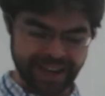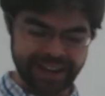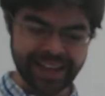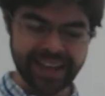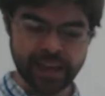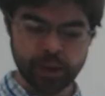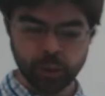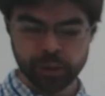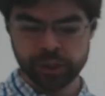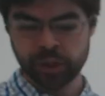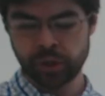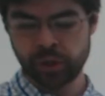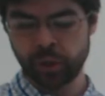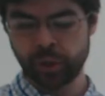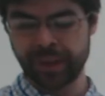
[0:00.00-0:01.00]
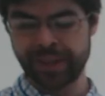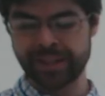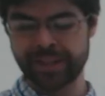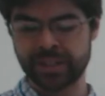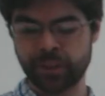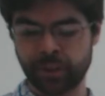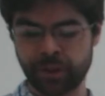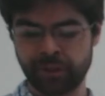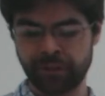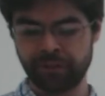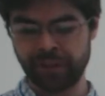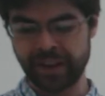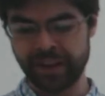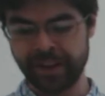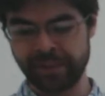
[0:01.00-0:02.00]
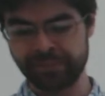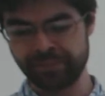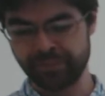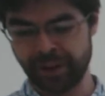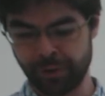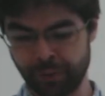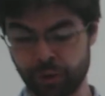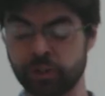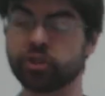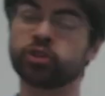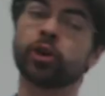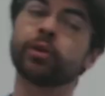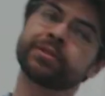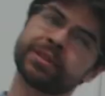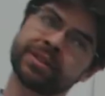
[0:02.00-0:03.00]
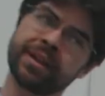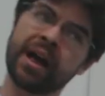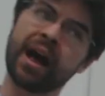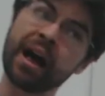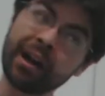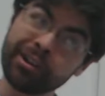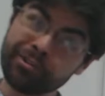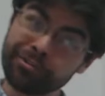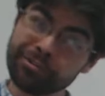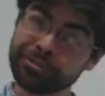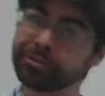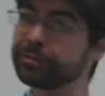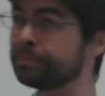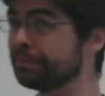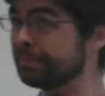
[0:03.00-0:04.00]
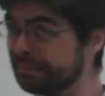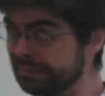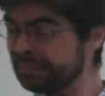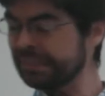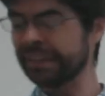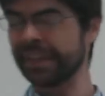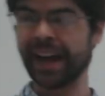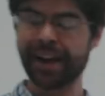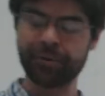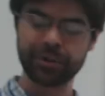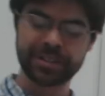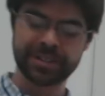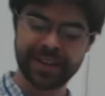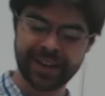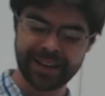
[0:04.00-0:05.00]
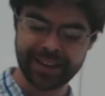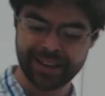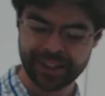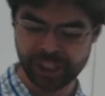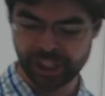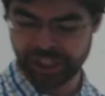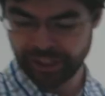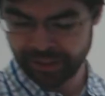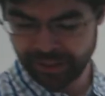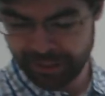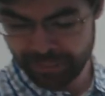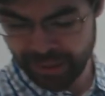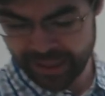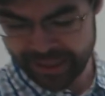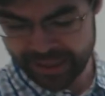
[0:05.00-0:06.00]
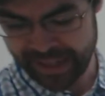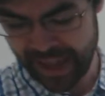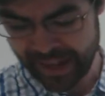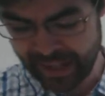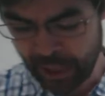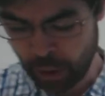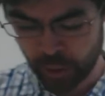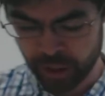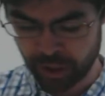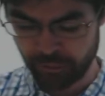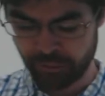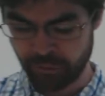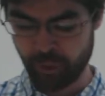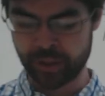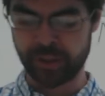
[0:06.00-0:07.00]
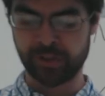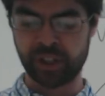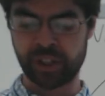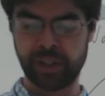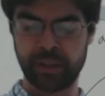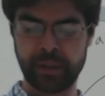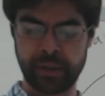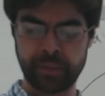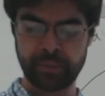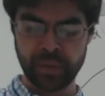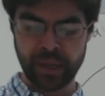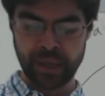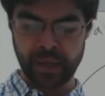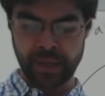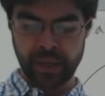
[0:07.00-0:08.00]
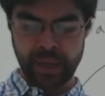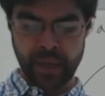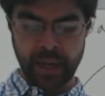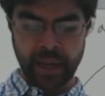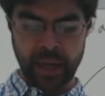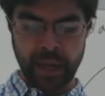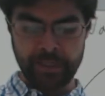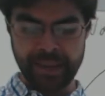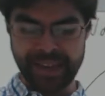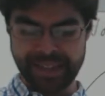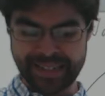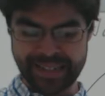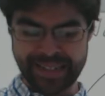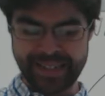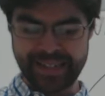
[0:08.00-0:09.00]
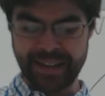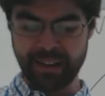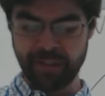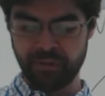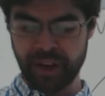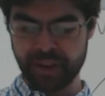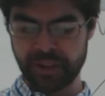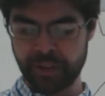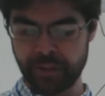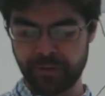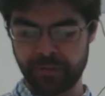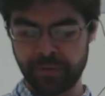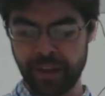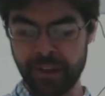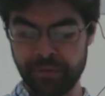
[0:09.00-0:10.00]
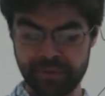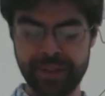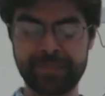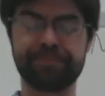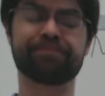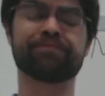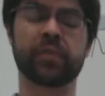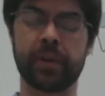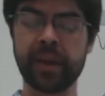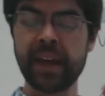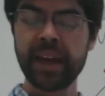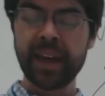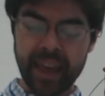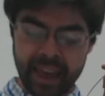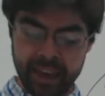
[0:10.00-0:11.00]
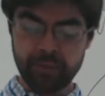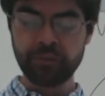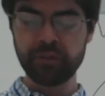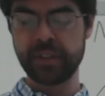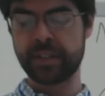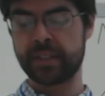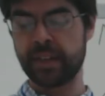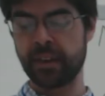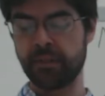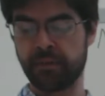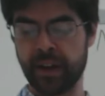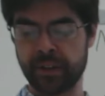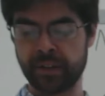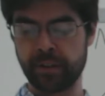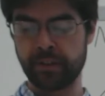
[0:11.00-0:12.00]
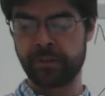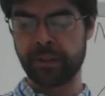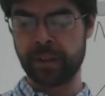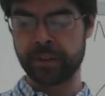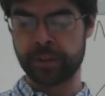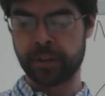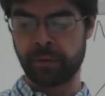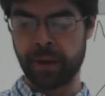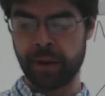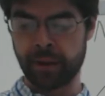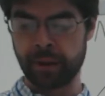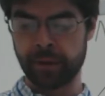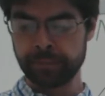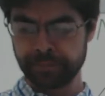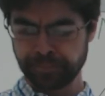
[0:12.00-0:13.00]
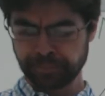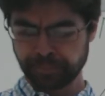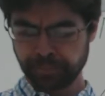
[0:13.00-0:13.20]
it's not equal to, it's sort of a result of, I would say, a shielding, but it's not equal to the force of shielding. Is Z effective, if Z effective is greater,